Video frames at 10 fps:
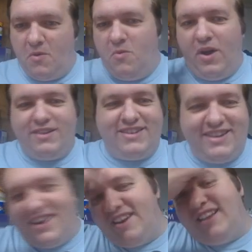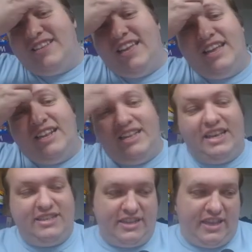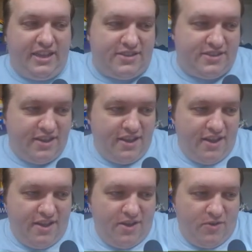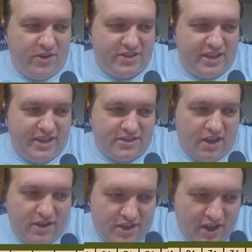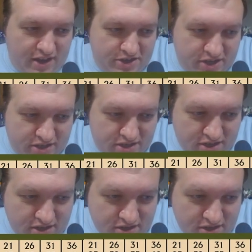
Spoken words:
What does he? Because he's What is he? He's unconscious.